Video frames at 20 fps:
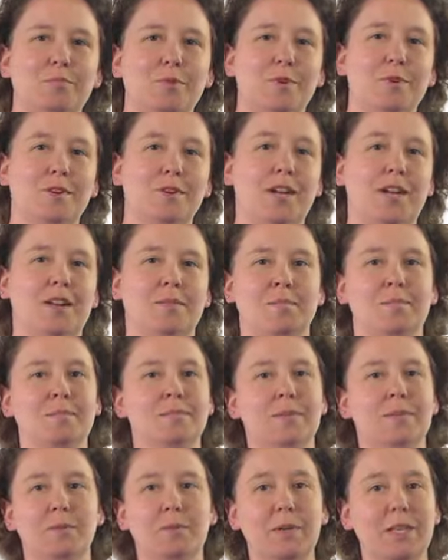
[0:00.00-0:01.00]

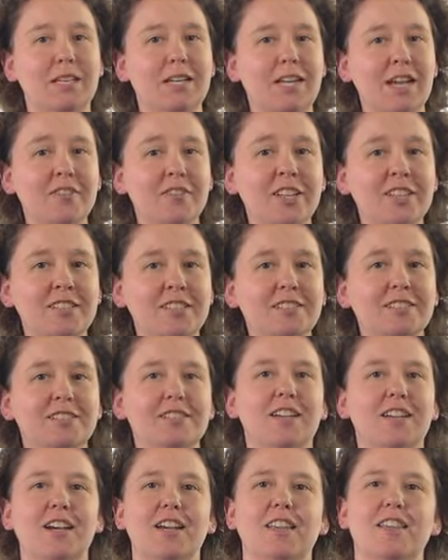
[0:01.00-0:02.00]
programmability of it,
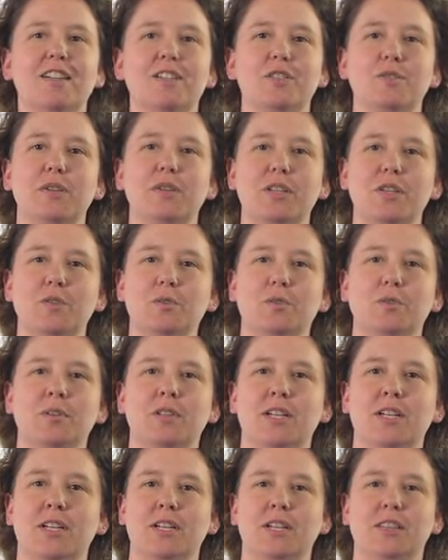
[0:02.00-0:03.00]
I think, is really cool,
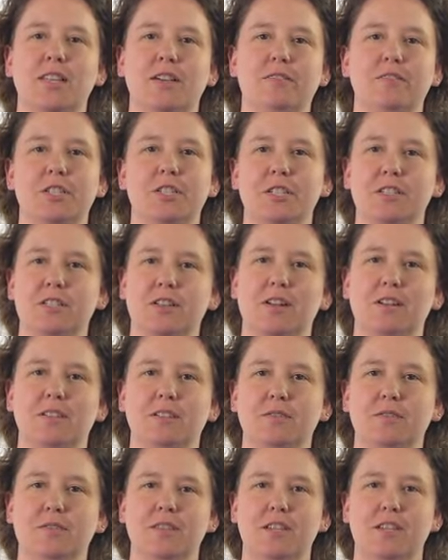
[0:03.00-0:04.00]
and it leverages all
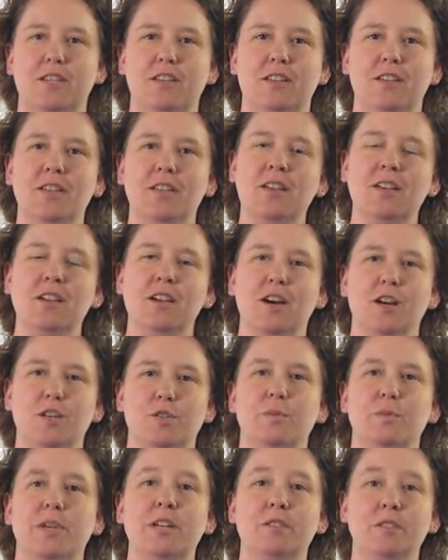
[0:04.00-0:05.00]
of the
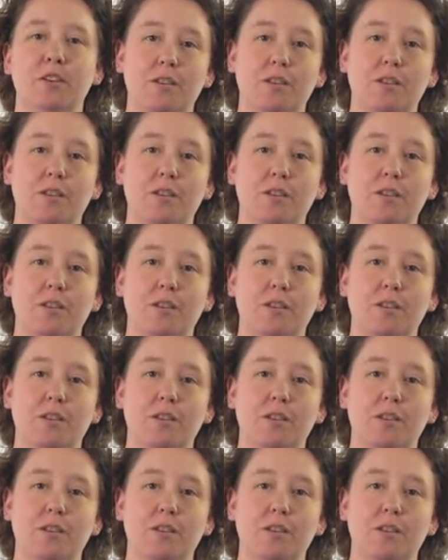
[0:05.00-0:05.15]
Arduino